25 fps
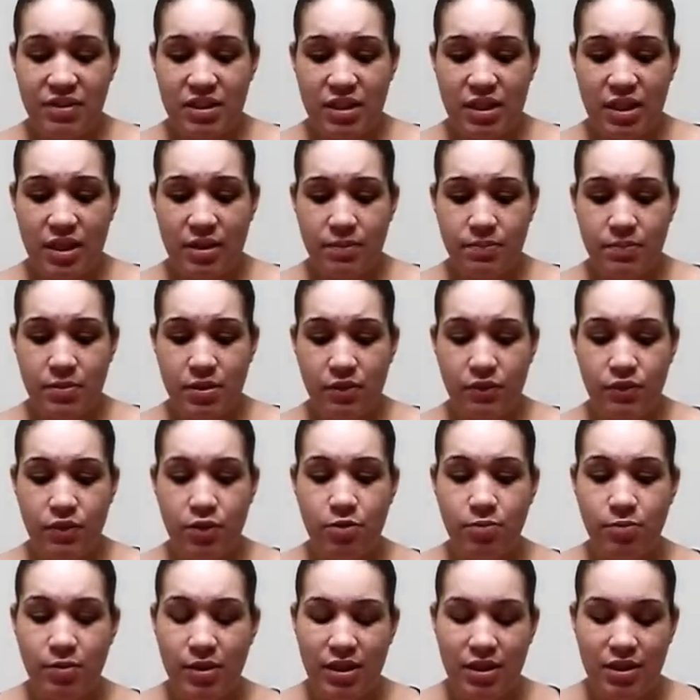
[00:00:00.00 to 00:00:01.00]
skipped a
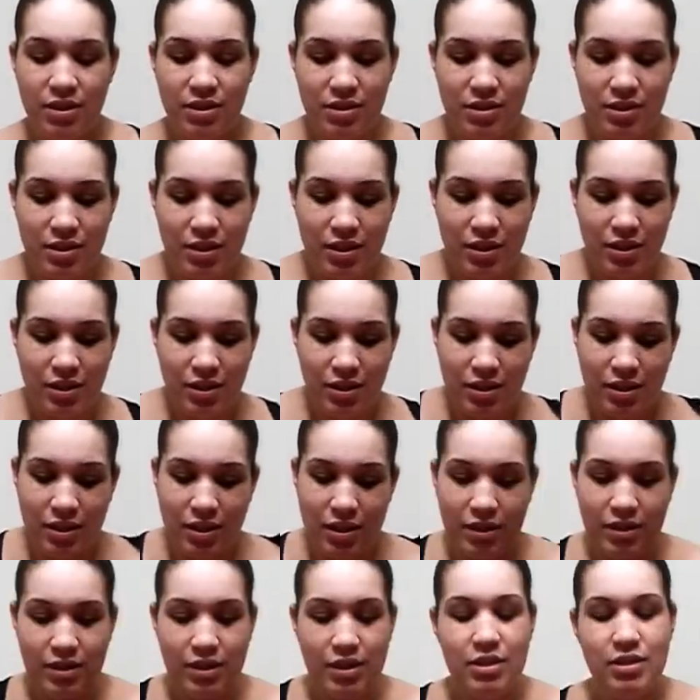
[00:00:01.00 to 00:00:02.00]
few weeks.
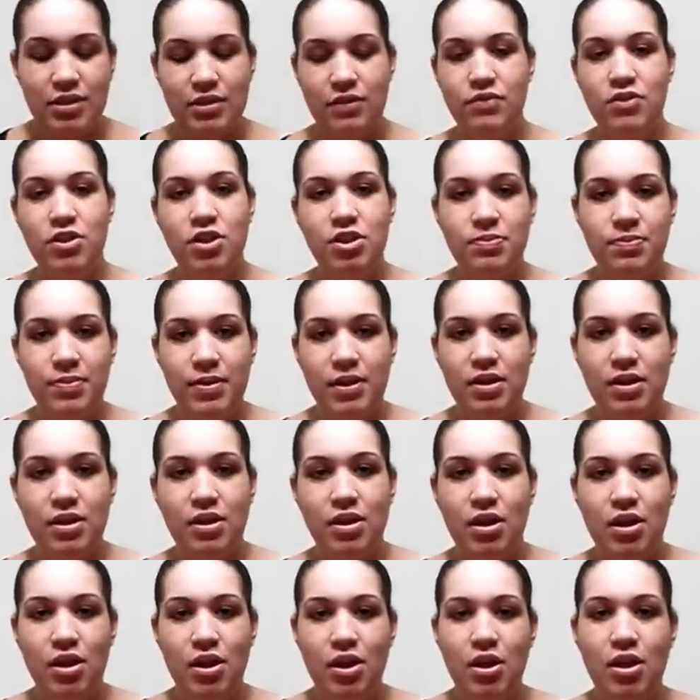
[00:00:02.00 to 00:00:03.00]
Things have just been
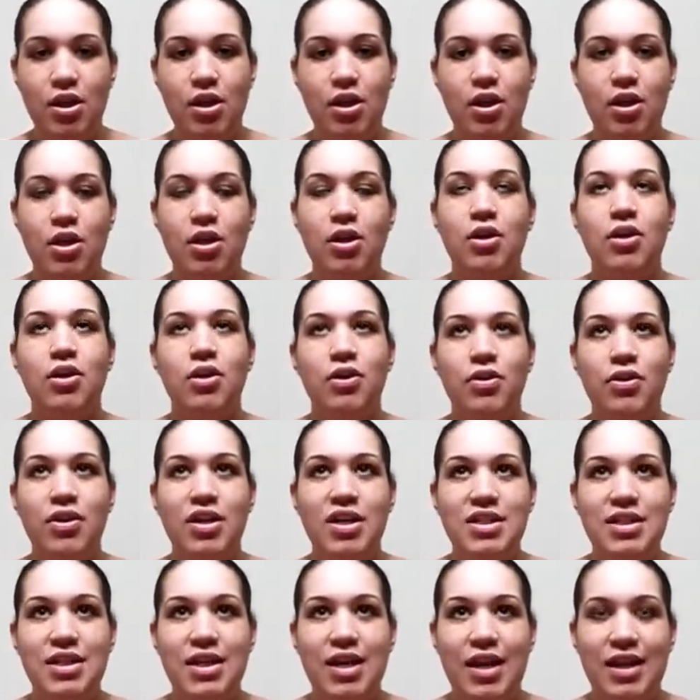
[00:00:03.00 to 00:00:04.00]

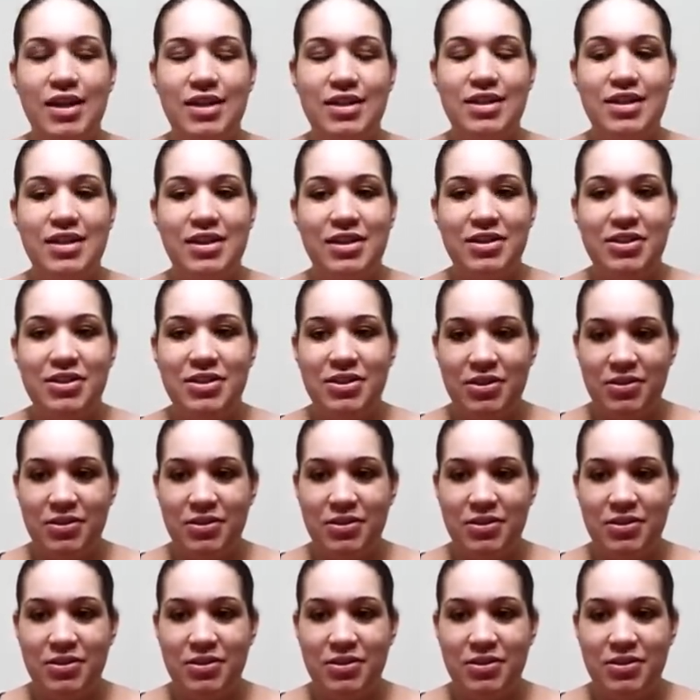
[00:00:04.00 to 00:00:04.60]
crazy hectic.